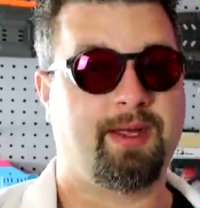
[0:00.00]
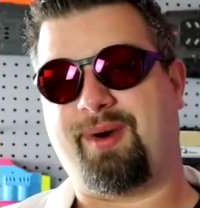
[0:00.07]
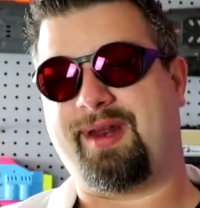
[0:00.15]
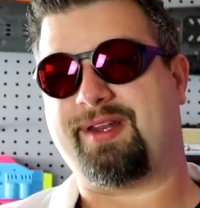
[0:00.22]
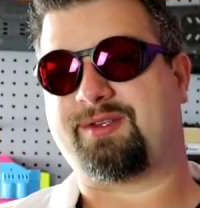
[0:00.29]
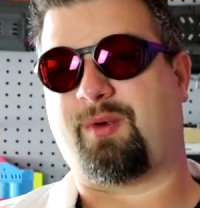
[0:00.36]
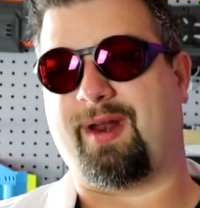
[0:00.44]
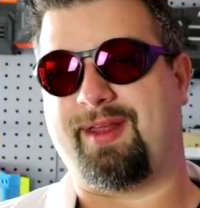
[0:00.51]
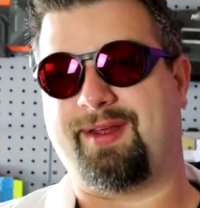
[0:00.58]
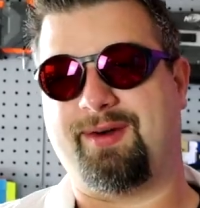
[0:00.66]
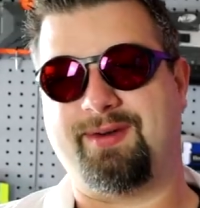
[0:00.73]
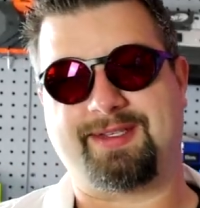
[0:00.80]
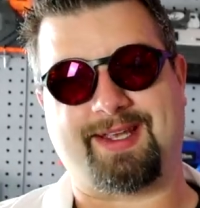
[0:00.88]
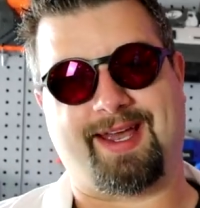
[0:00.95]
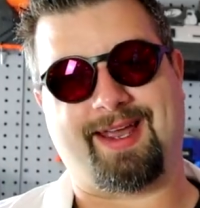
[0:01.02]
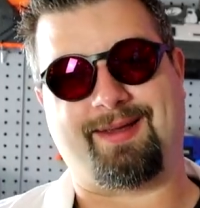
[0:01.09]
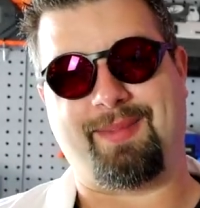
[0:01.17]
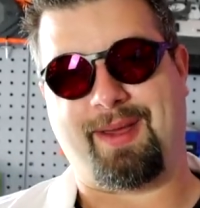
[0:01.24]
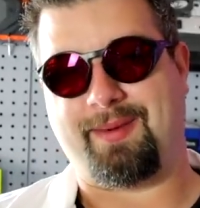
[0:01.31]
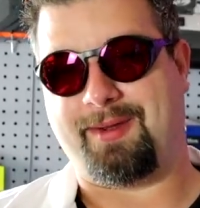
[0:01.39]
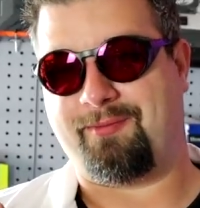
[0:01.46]
But it's one of those, like,
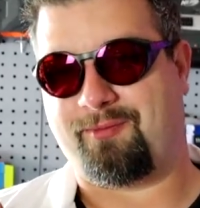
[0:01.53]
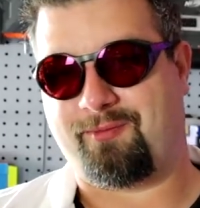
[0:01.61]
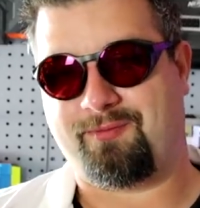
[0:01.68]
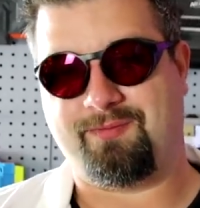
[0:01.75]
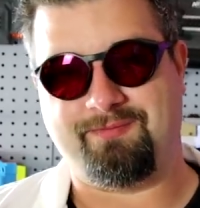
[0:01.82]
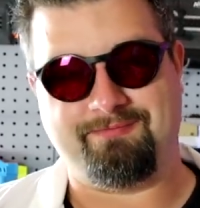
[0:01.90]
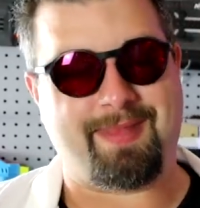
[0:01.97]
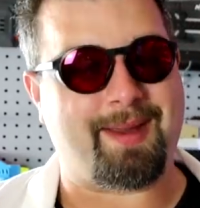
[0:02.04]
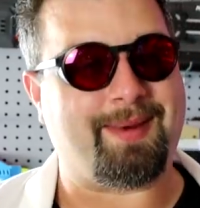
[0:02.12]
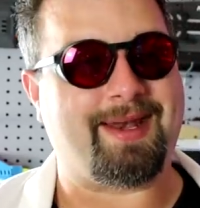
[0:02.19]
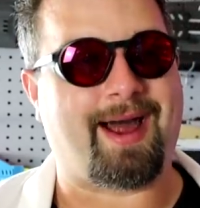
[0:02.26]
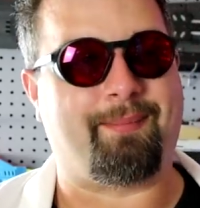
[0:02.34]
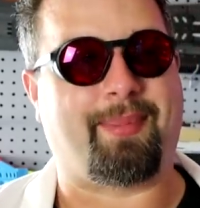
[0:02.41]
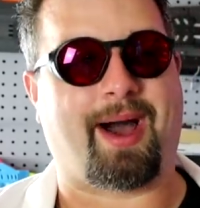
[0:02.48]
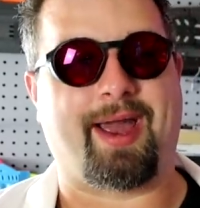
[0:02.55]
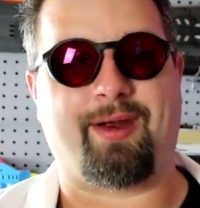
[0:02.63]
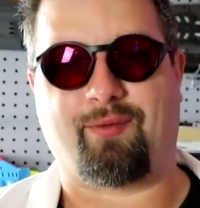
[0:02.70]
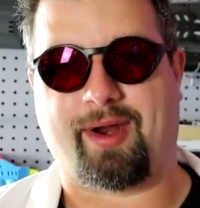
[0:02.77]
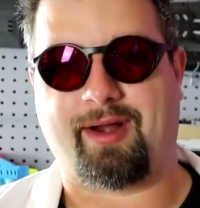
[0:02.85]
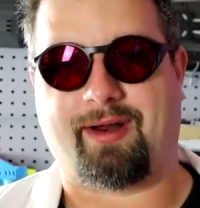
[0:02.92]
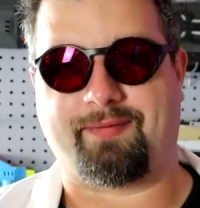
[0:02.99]
maybe not buy it
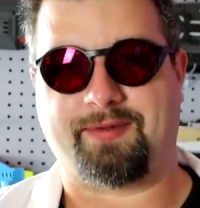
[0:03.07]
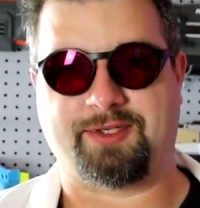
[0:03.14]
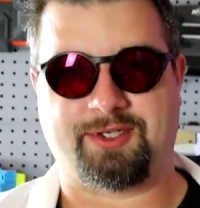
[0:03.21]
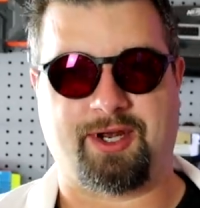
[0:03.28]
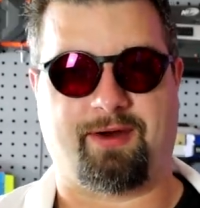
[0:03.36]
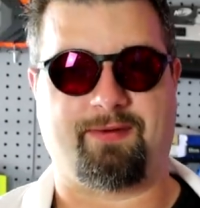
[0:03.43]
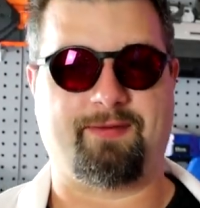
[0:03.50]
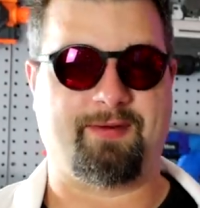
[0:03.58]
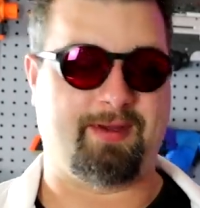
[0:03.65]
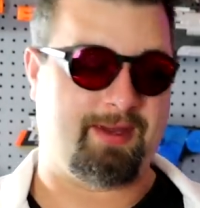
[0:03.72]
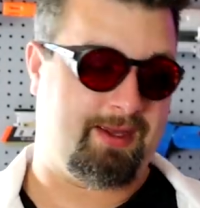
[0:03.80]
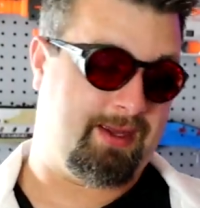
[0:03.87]
right off the shelf.